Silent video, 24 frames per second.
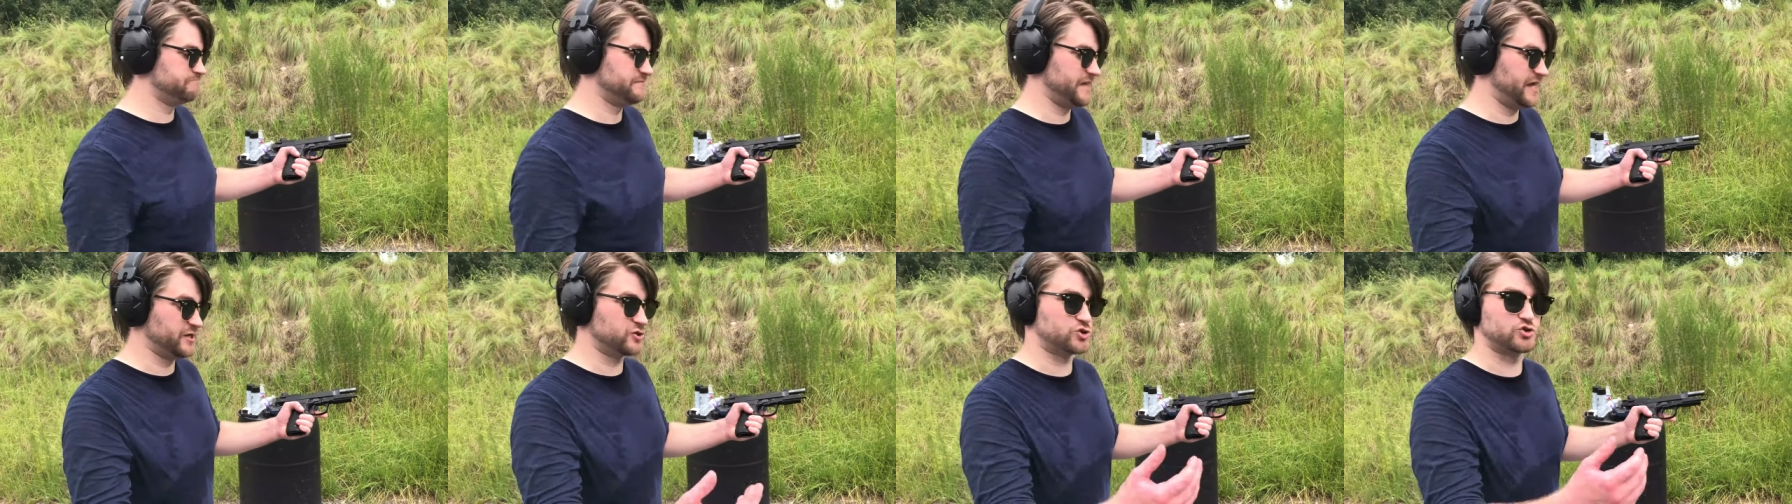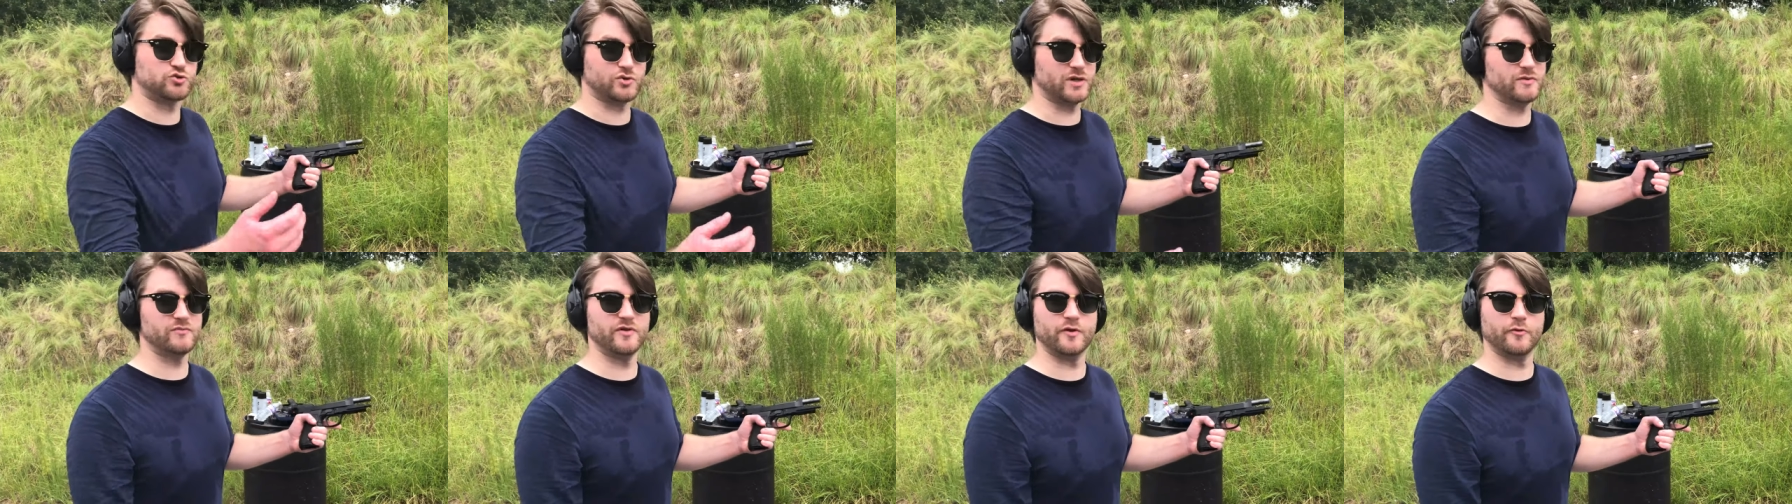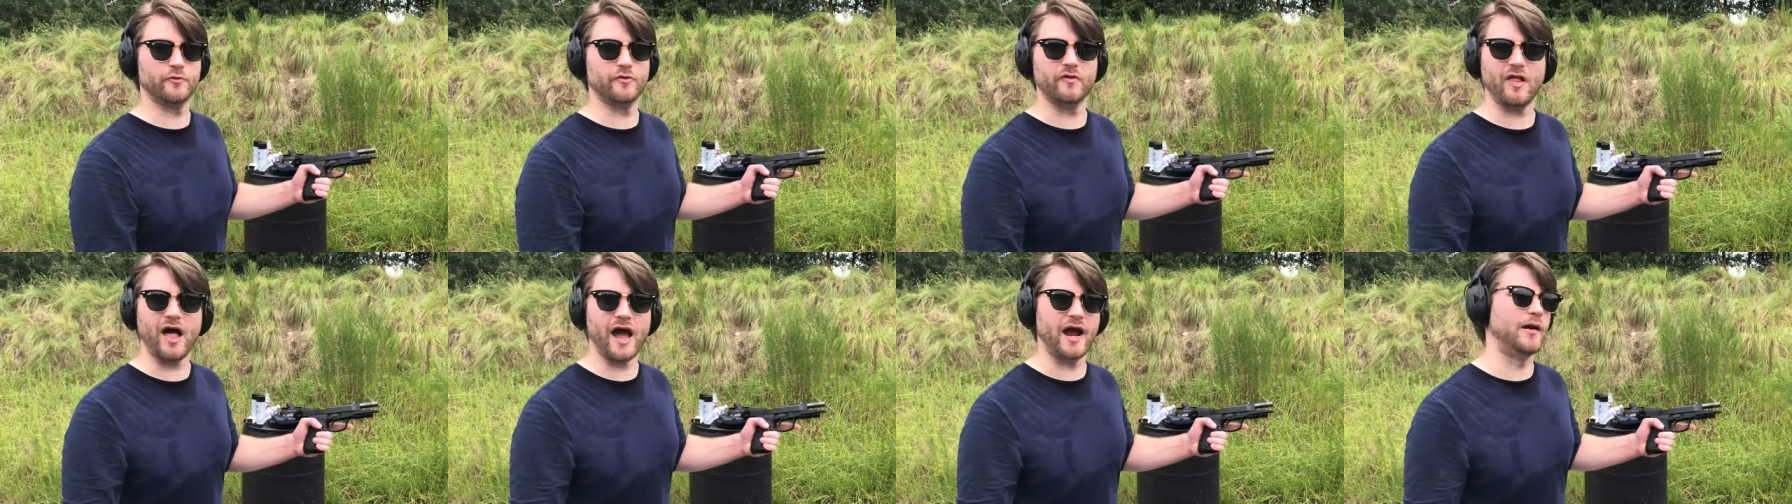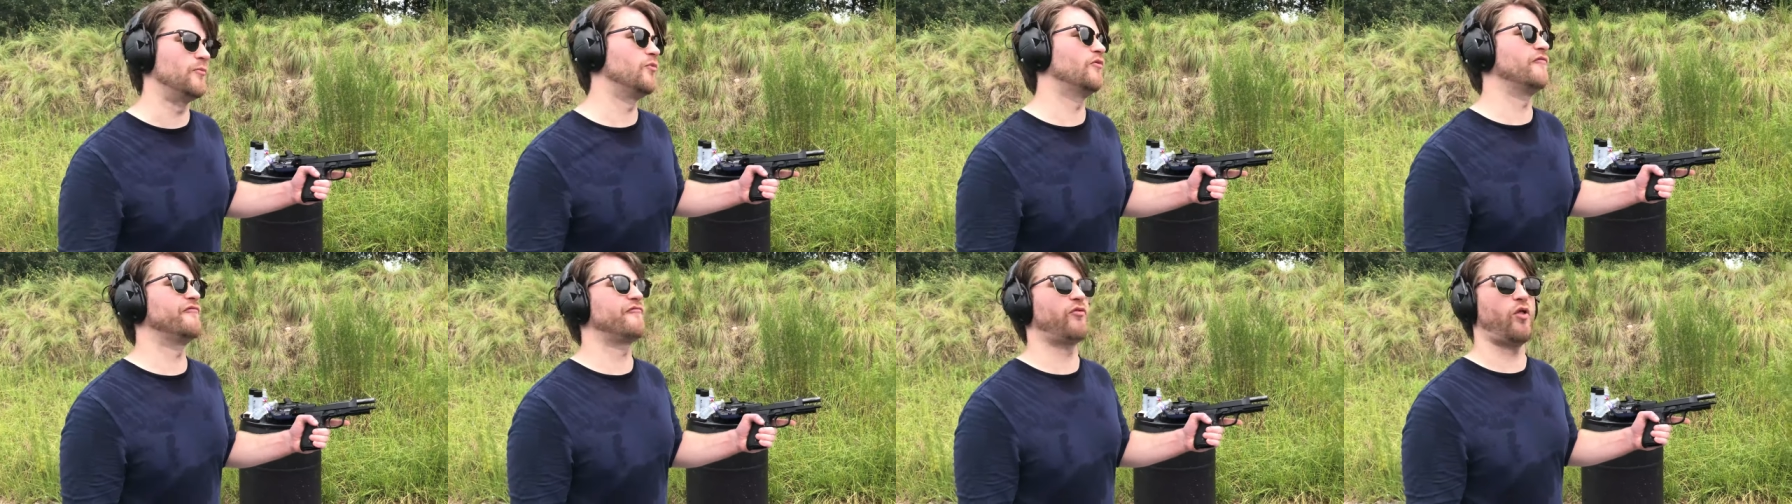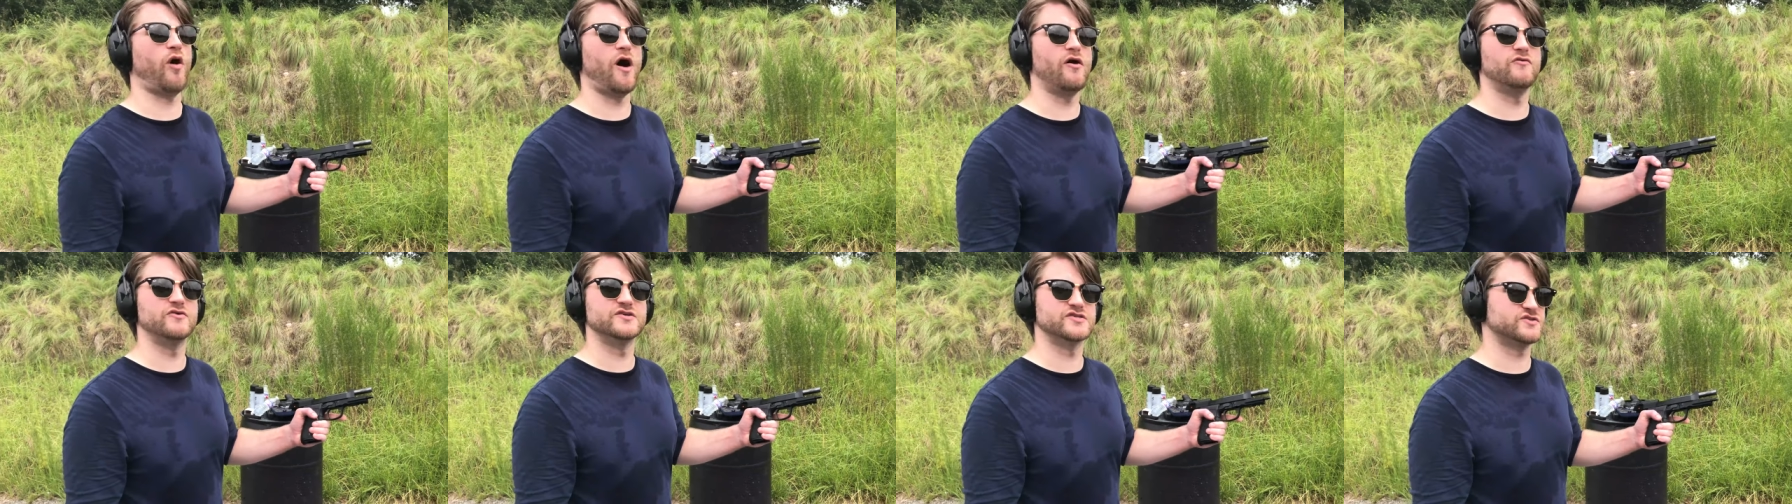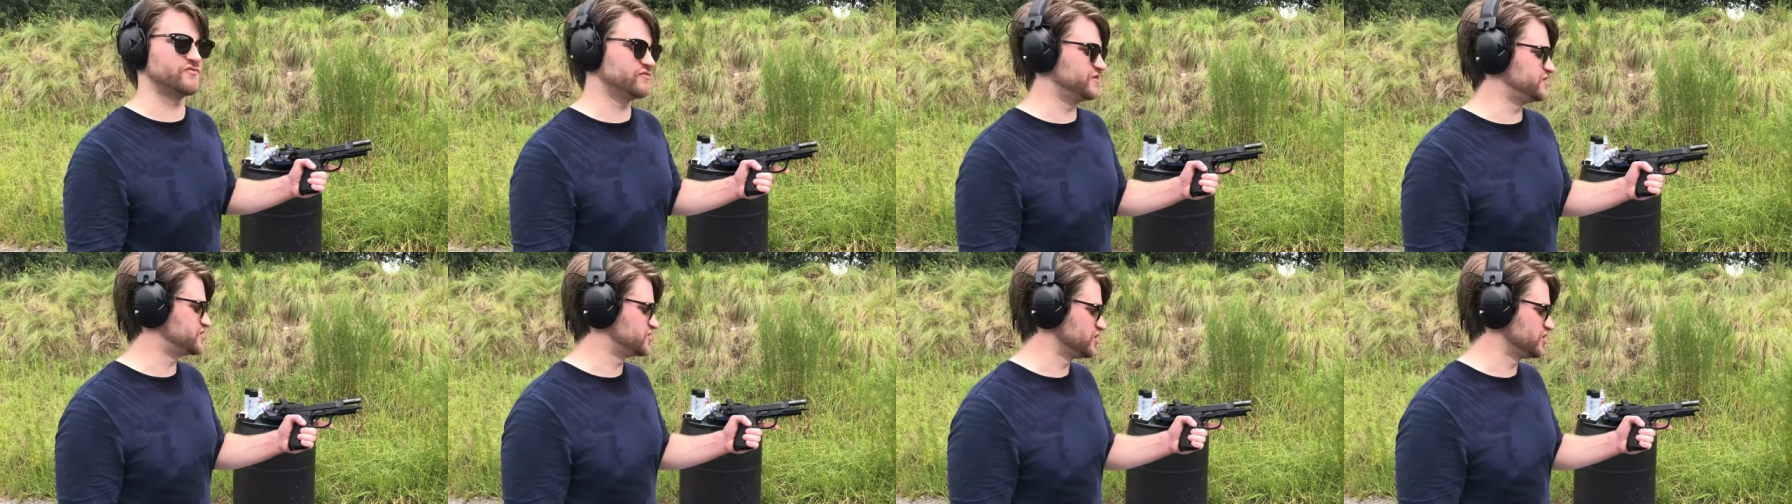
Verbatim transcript: extremely reliable, flawlessly